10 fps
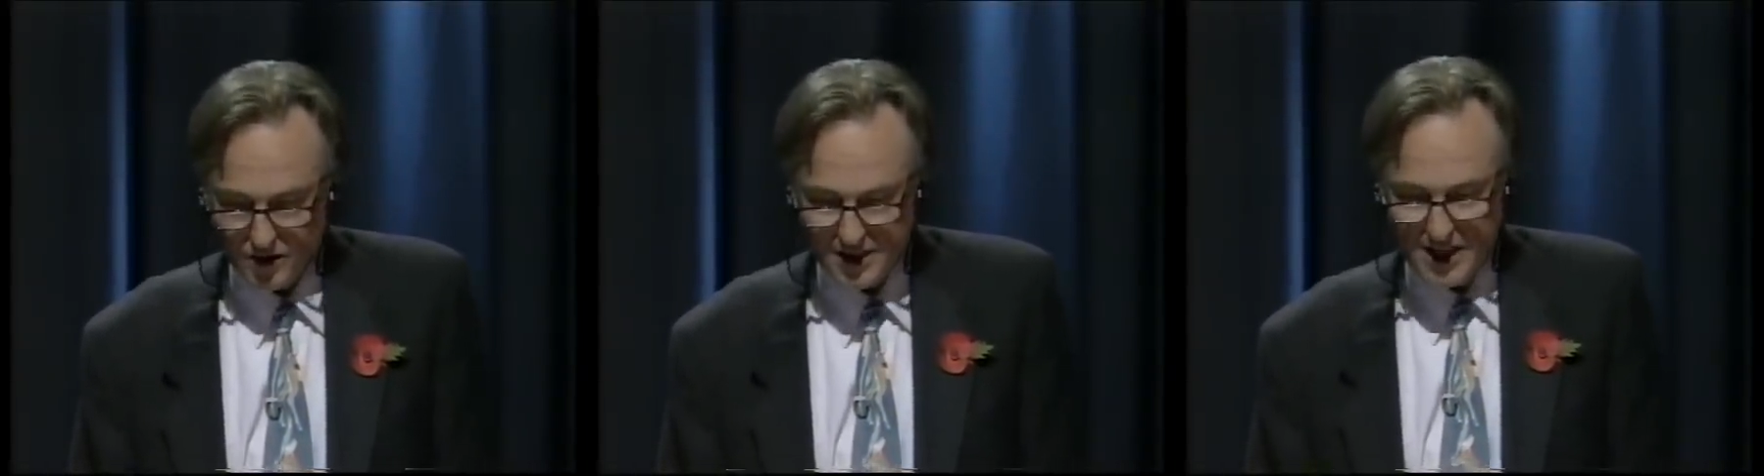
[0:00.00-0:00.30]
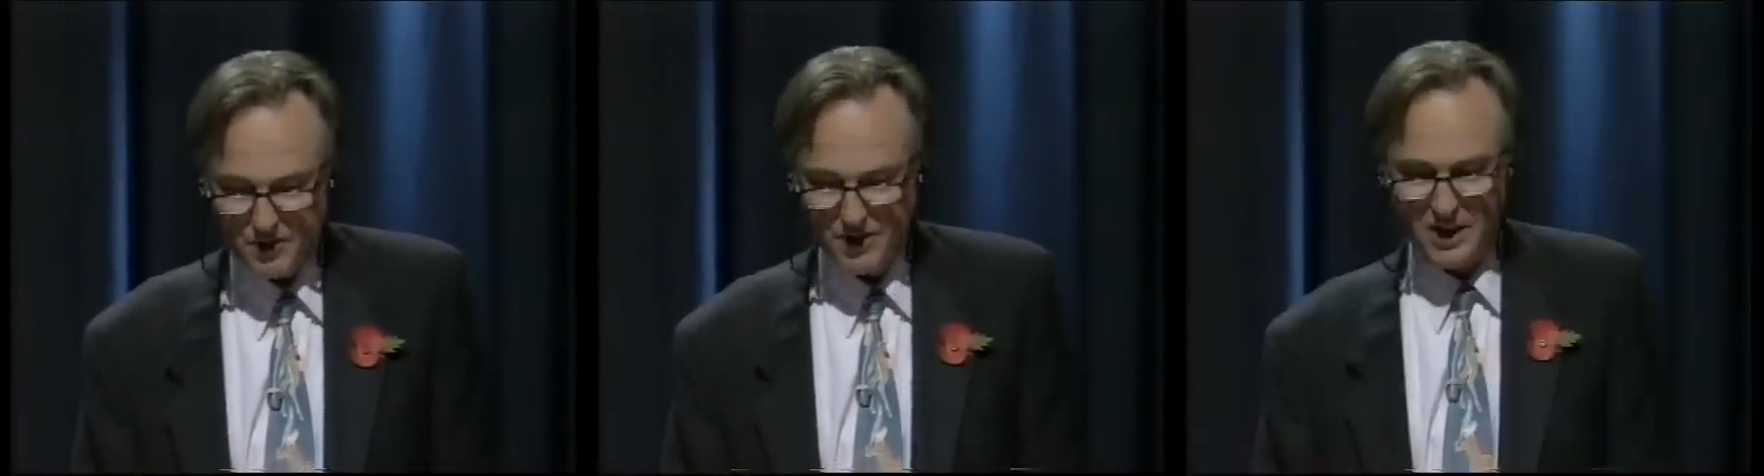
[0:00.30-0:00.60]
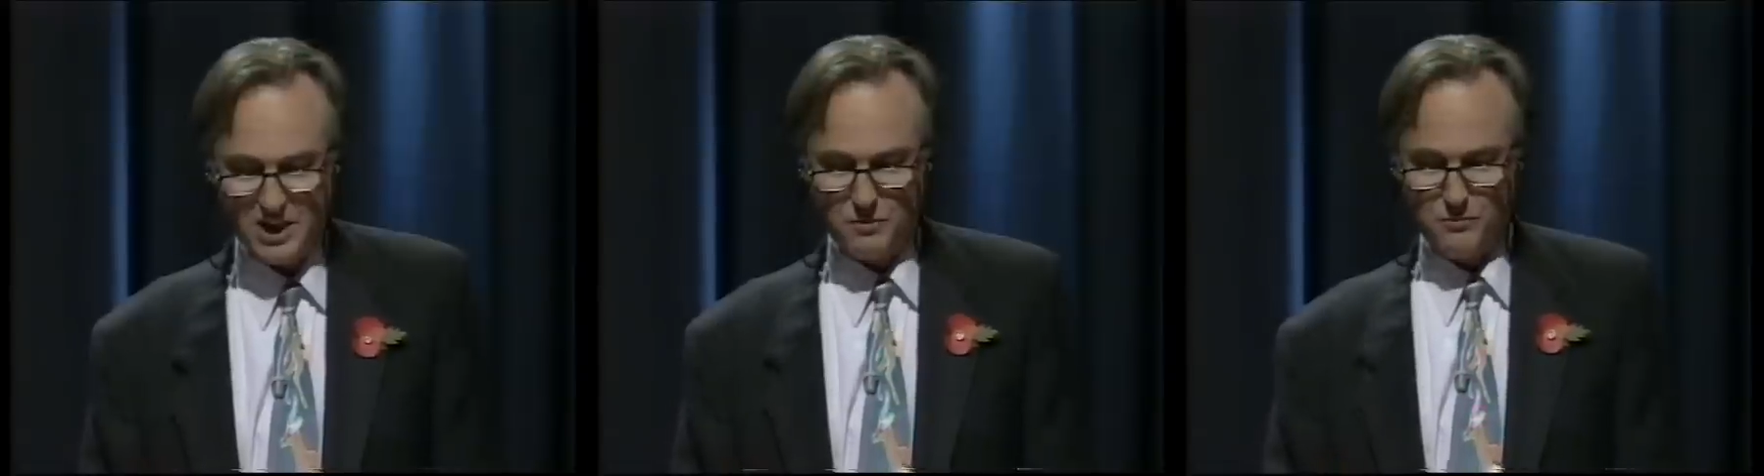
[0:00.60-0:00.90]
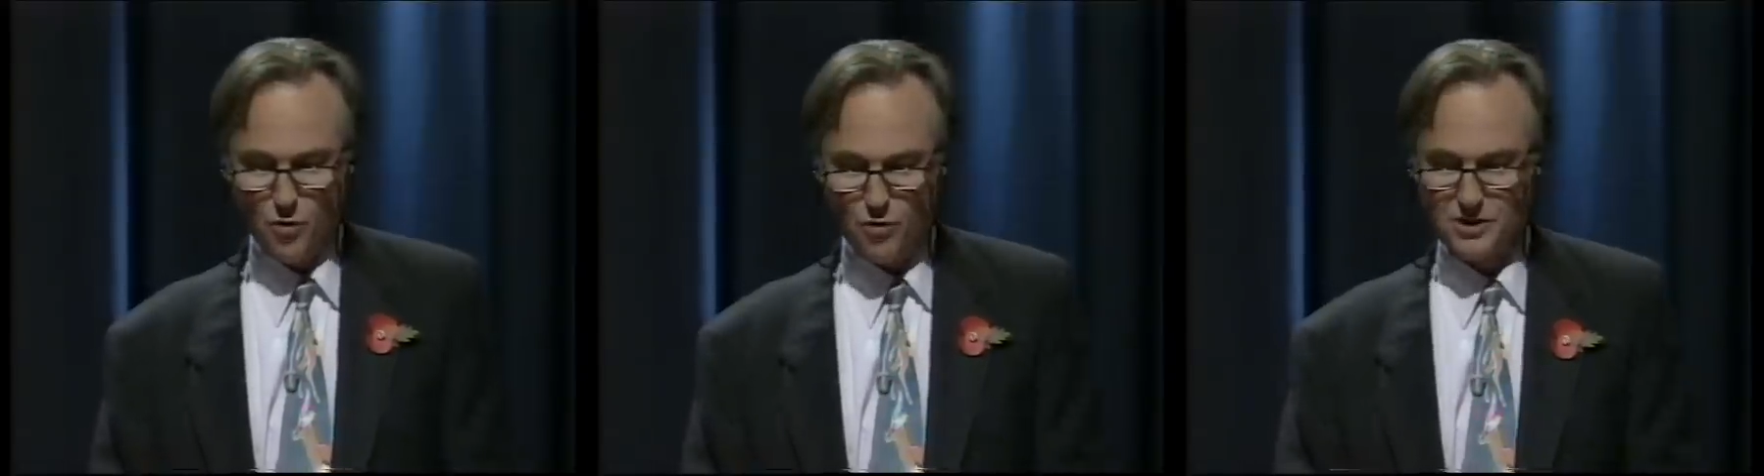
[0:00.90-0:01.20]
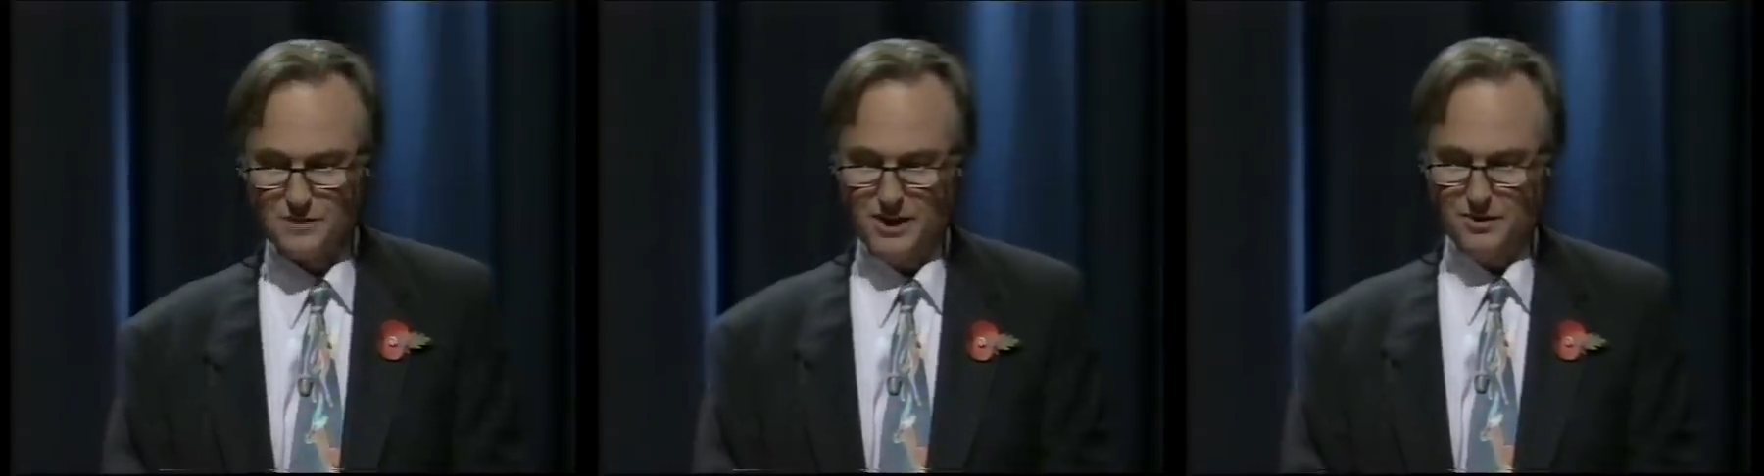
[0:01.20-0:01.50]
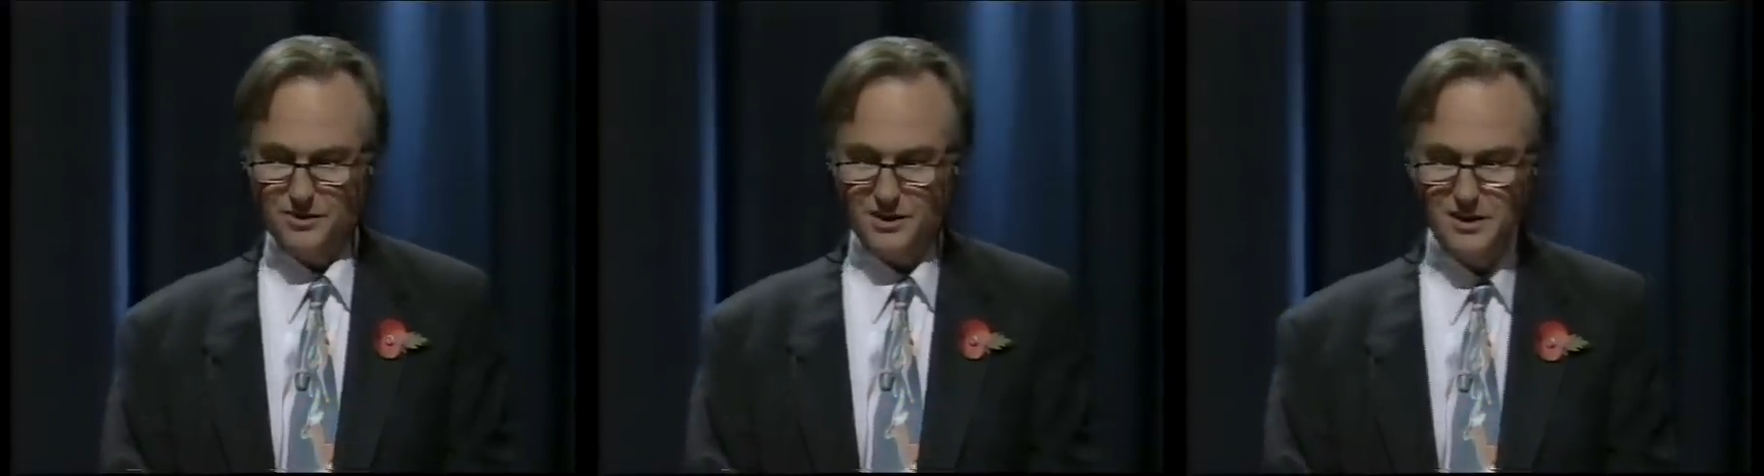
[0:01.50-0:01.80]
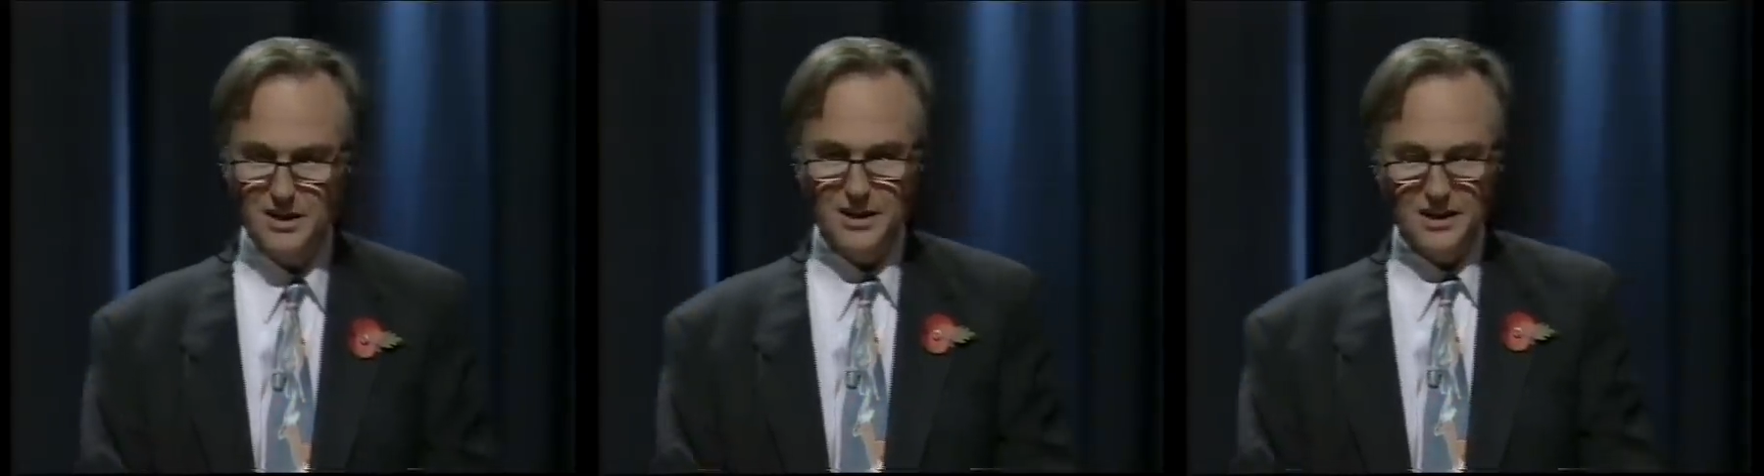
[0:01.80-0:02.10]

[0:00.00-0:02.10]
Let's keep a sense of proportion about this.